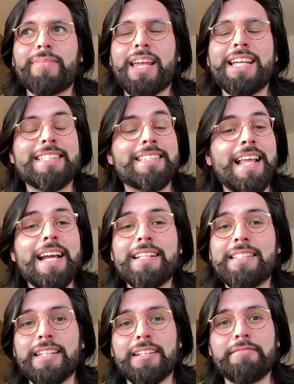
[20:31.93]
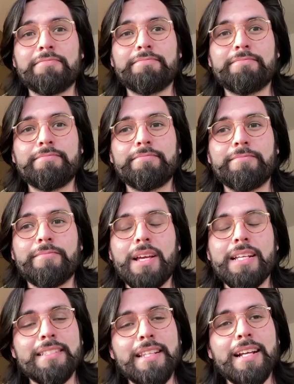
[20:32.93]
his legacy
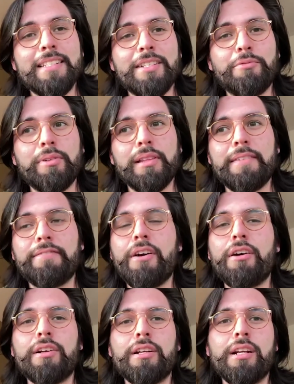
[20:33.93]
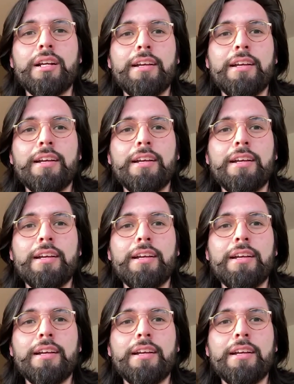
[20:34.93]
will live on